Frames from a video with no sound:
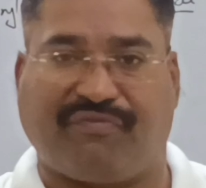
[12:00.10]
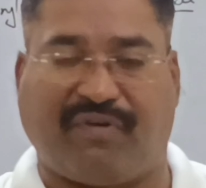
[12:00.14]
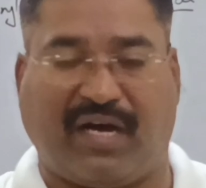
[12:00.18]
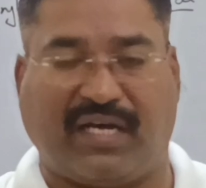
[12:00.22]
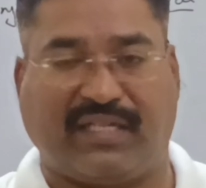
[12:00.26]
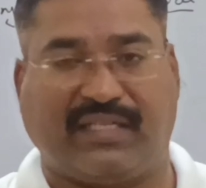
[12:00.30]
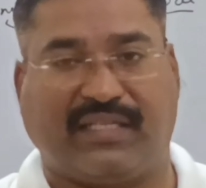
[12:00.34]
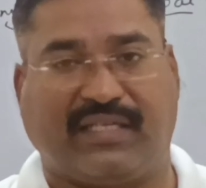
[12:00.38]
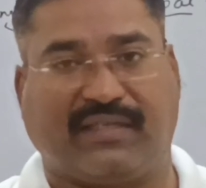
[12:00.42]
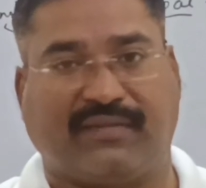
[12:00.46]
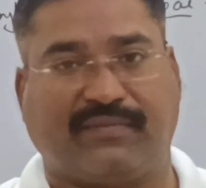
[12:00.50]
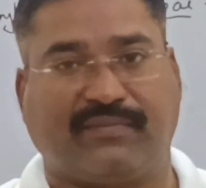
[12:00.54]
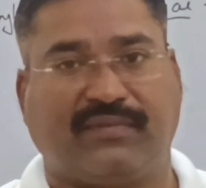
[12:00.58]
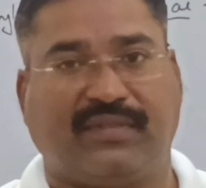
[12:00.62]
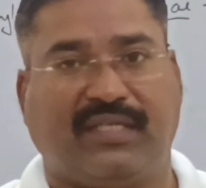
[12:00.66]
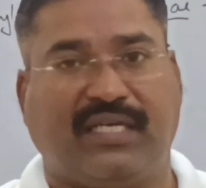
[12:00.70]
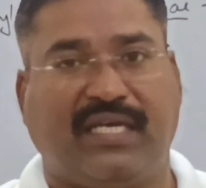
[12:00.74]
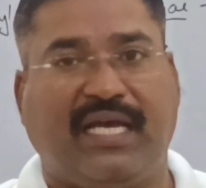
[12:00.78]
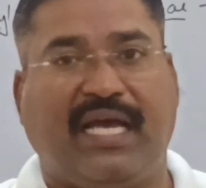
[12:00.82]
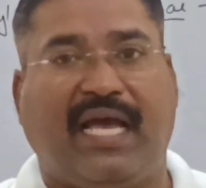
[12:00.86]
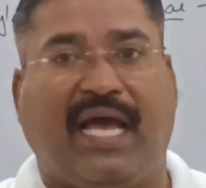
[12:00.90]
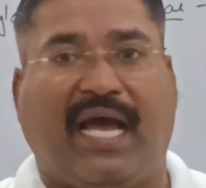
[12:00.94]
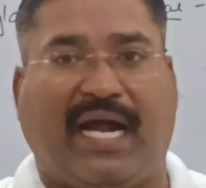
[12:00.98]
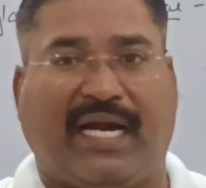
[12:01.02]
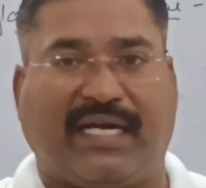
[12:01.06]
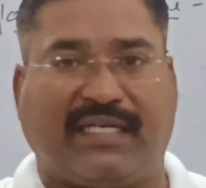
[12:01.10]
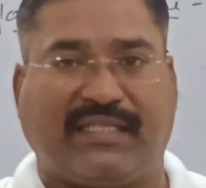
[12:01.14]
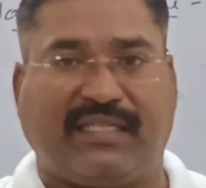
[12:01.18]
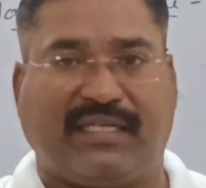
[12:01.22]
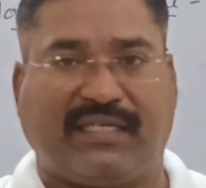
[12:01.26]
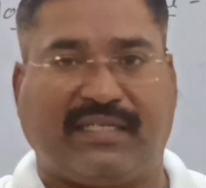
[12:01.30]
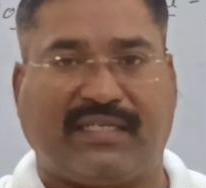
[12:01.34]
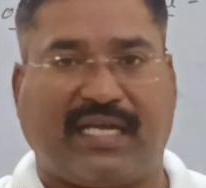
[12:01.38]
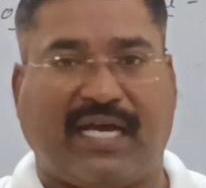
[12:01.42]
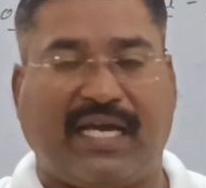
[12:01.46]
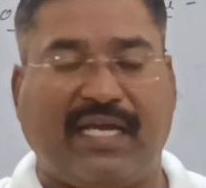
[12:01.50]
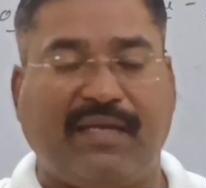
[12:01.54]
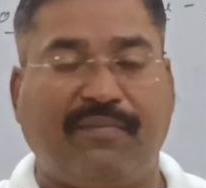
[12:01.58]
father, at
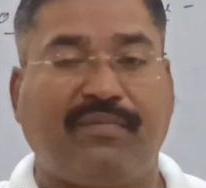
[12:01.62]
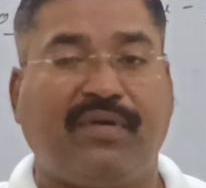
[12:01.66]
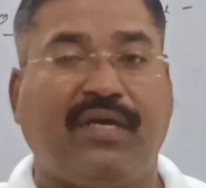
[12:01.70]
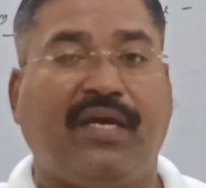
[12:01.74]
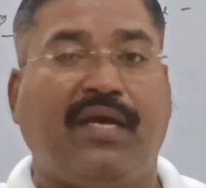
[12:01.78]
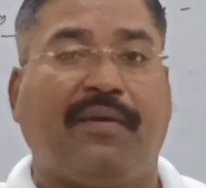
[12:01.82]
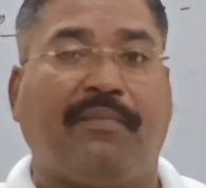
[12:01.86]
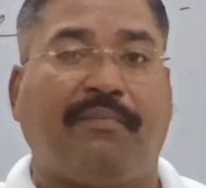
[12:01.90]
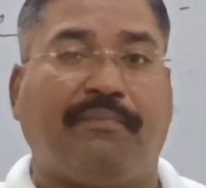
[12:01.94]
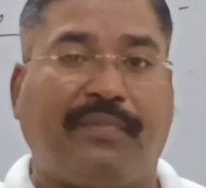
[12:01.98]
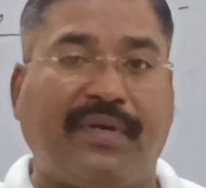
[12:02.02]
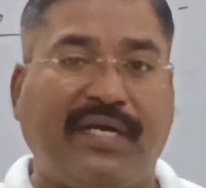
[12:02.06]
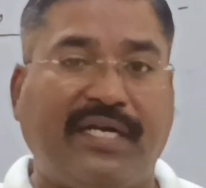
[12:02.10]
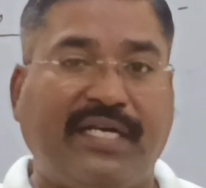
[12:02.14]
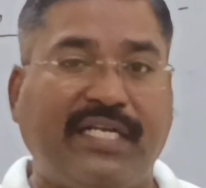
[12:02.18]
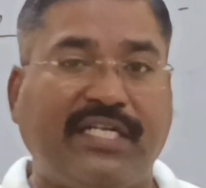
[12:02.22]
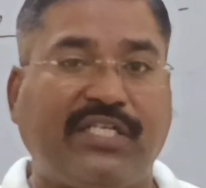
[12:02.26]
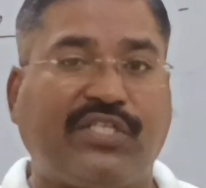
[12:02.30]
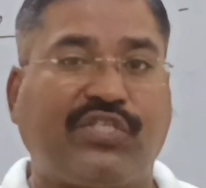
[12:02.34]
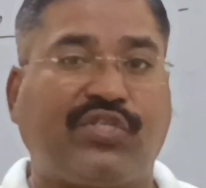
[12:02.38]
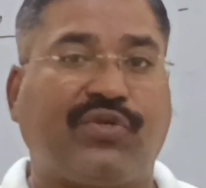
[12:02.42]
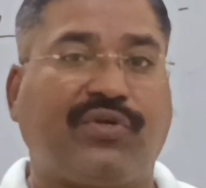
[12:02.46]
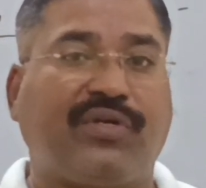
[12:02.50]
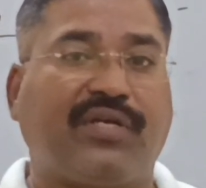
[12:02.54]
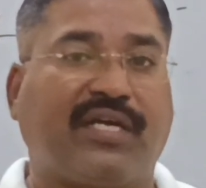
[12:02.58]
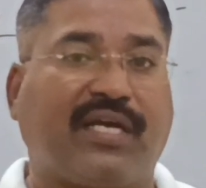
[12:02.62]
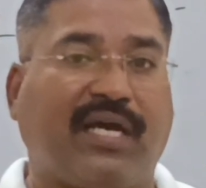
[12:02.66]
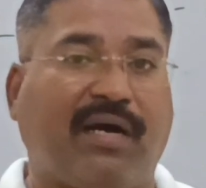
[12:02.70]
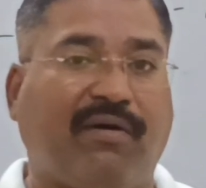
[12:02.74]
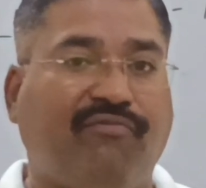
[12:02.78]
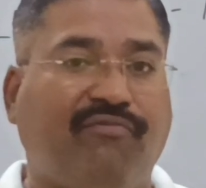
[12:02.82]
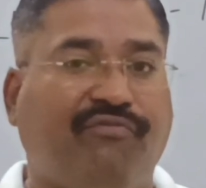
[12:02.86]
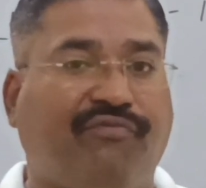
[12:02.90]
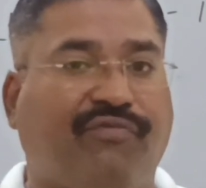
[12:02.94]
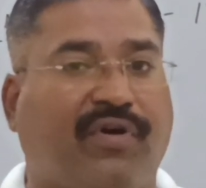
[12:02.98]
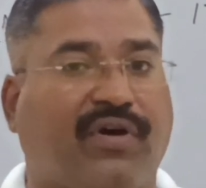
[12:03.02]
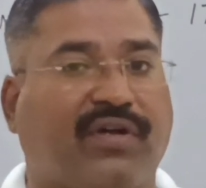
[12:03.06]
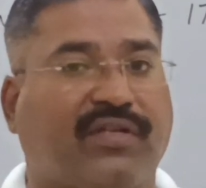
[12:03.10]
the time British should
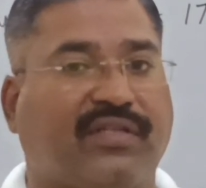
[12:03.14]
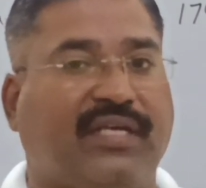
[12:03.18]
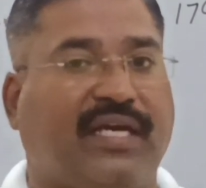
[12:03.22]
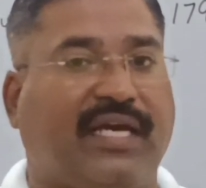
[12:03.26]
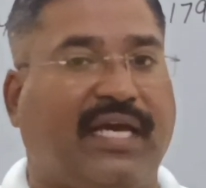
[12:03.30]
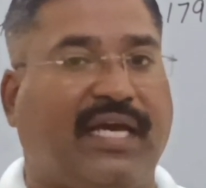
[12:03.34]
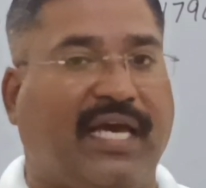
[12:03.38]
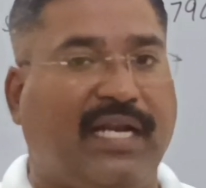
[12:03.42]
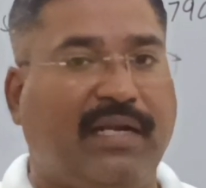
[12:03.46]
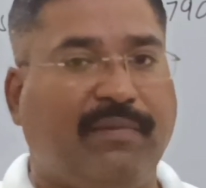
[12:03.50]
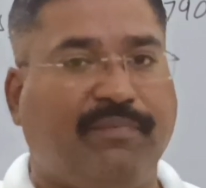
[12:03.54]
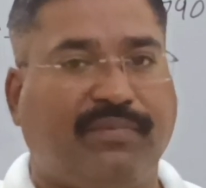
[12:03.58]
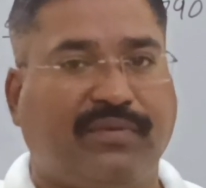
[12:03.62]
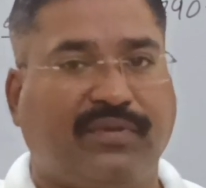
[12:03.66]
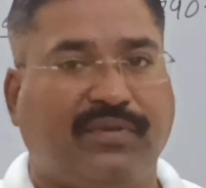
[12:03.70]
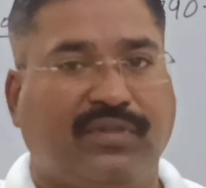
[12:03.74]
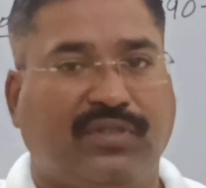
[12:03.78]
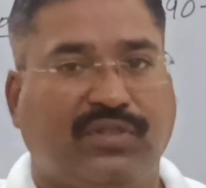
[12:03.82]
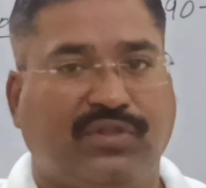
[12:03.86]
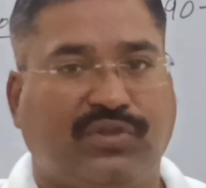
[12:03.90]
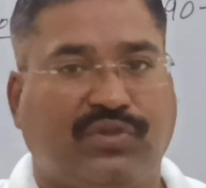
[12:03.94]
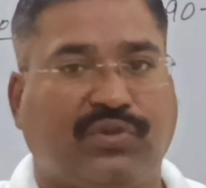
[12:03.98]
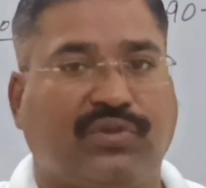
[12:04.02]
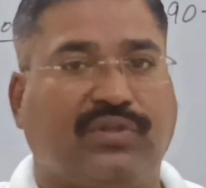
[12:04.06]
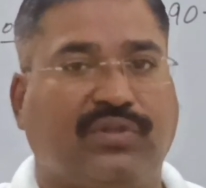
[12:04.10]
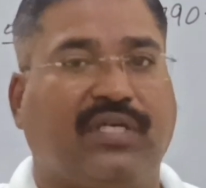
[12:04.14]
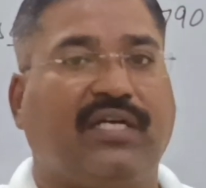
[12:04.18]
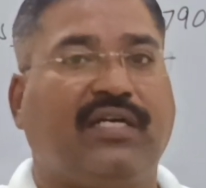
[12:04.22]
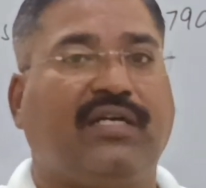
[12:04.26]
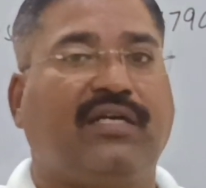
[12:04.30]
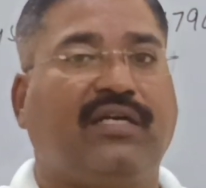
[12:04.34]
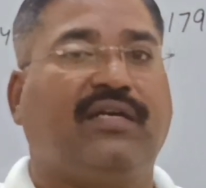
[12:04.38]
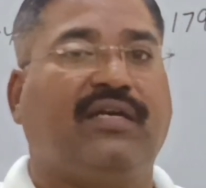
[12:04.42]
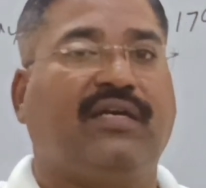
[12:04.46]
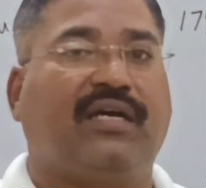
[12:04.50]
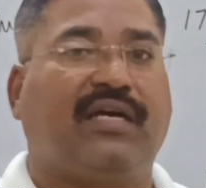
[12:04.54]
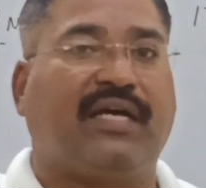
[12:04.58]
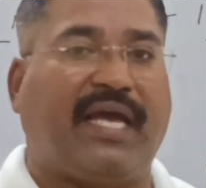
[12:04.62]
come for the help to
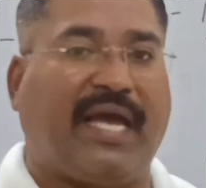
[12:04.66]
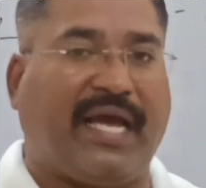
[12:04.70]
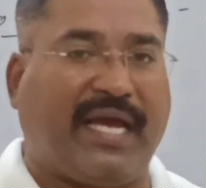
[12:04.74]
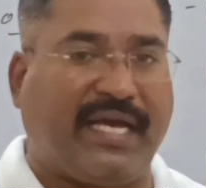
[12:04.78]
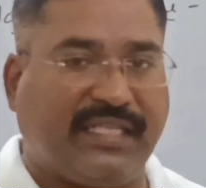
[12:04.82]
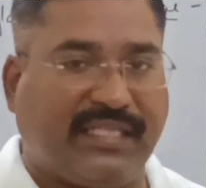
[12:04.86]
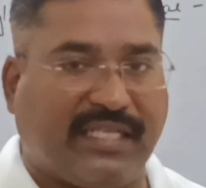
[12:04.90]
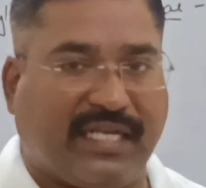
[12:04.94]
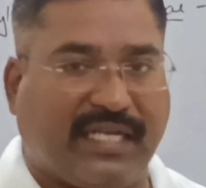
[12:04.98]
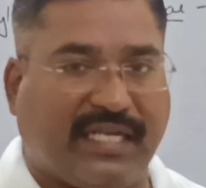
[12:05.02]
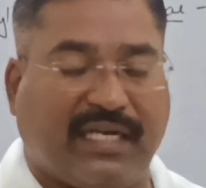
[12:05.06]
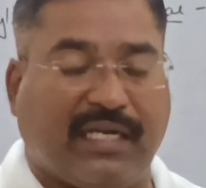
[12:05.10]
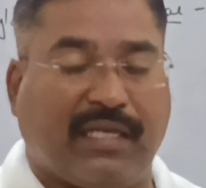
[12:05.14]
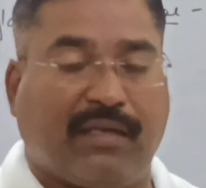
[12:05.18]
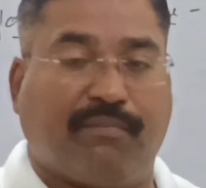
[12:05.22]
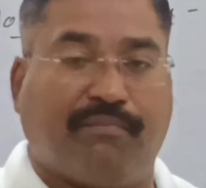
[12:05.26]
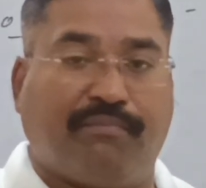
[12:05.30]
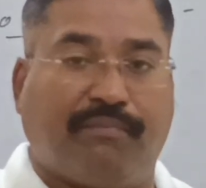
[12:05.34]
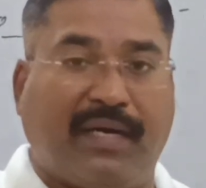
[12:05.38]
the Hyder Ali,